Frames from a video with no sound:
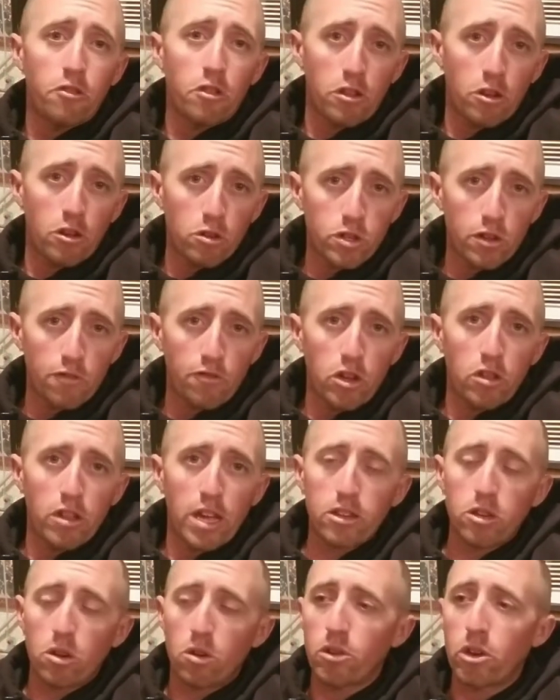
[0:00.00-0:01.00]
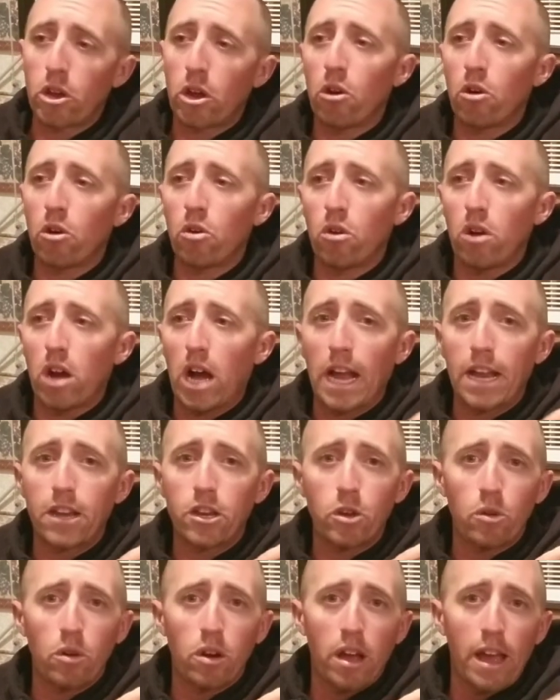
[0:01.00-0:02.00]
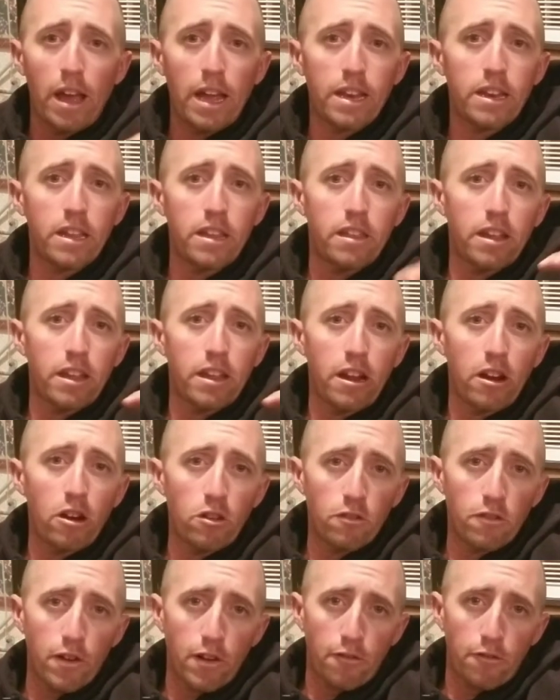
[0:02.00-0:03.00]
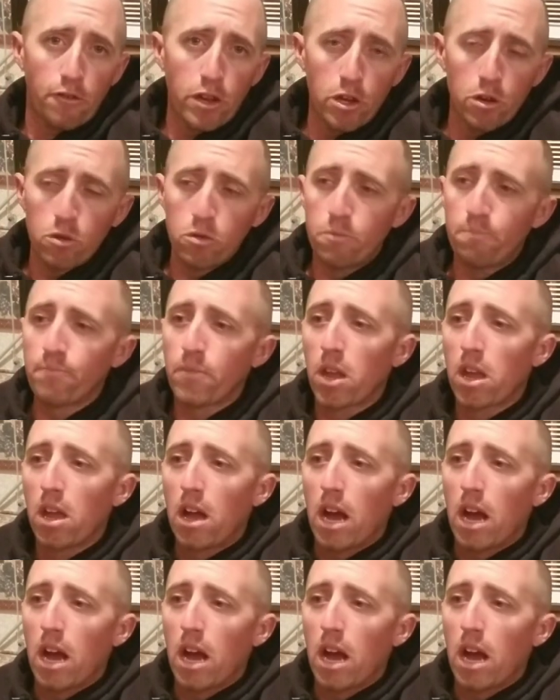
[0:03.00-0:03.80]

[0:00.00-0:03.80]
for those of you that don't know, I do an end of the year review.